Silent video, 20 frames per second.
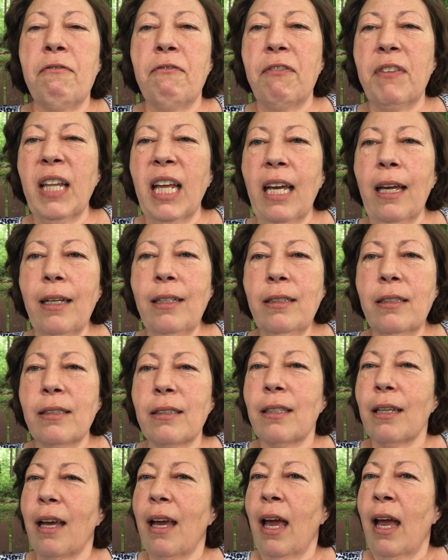
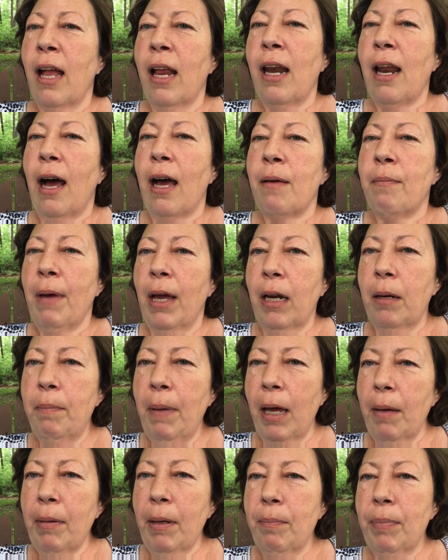fleece, and I made a
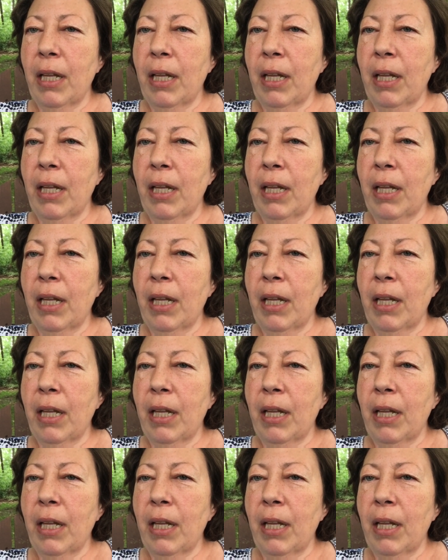baby